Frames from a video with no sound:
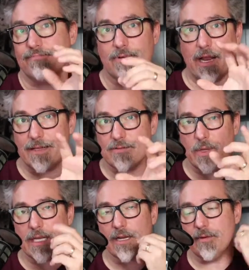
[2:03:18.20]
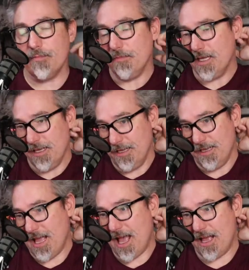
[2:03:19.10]
kind of tweaking them.
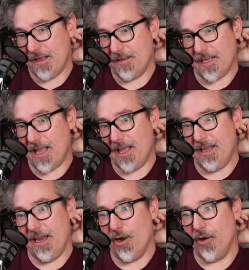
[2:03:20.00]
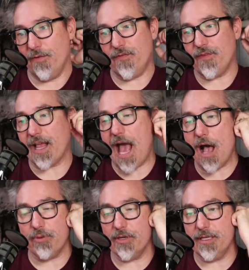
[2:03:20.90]
If a
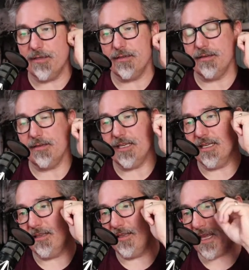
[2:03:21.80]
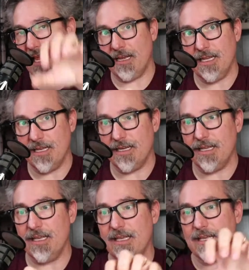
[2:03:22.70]
goblin in the
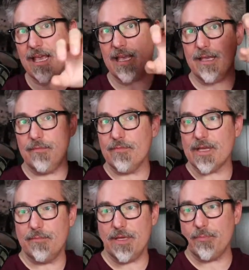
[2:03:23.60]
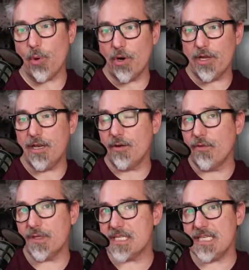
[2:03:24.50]
AD&D game can be ported
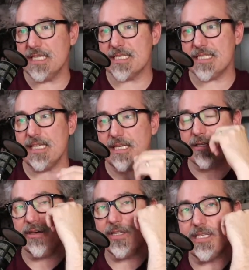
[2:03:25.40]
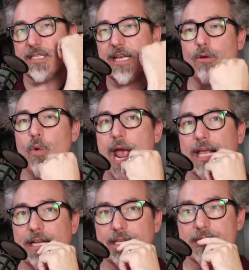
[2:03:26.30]
over to C&C and there isn't any
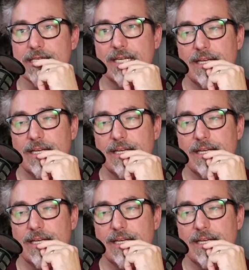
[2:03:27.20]
wackiness.